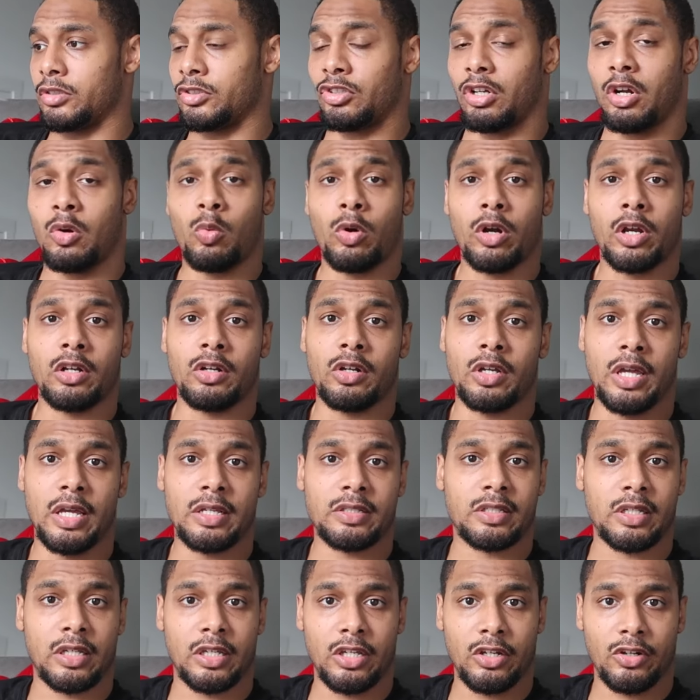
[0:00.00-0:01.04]
start working on your
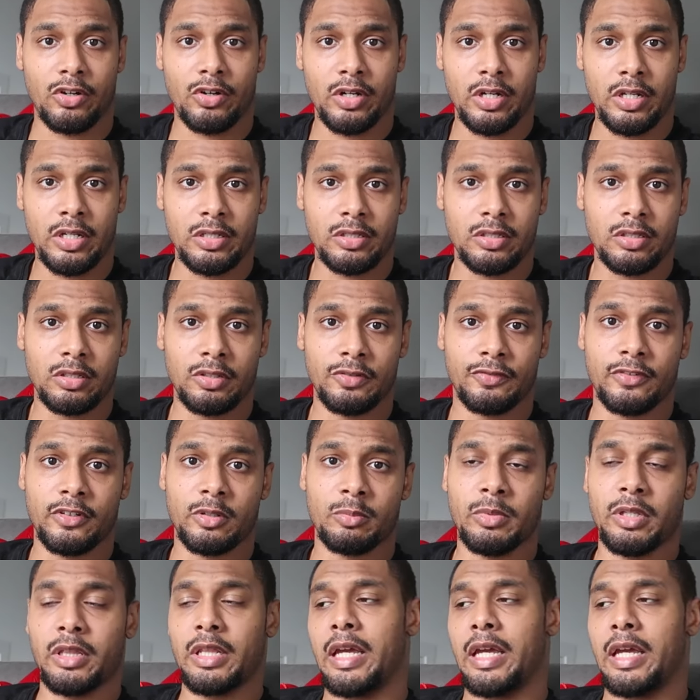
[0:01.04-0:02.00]
insecurities, you feel me?